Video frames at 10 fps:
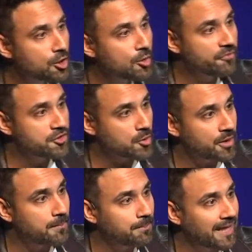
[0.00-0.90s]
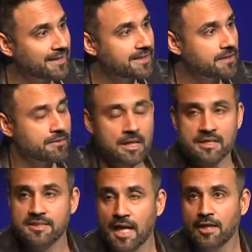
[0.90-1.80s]
or the story implied that the
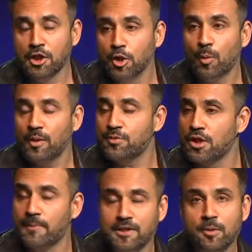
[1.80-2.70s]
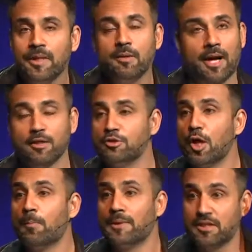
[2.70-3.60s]
son knew what he was going to be doing. I don't know.
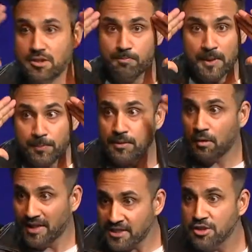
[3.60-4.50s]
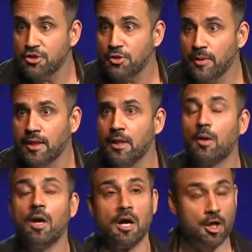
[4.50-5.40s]
But the people are listening to the story. They go
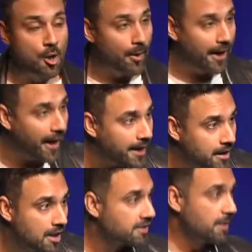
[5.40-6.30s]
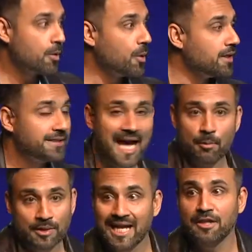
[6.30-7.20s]
ahead. Number one, the dad
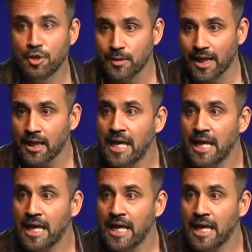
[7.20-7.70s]
would not do that.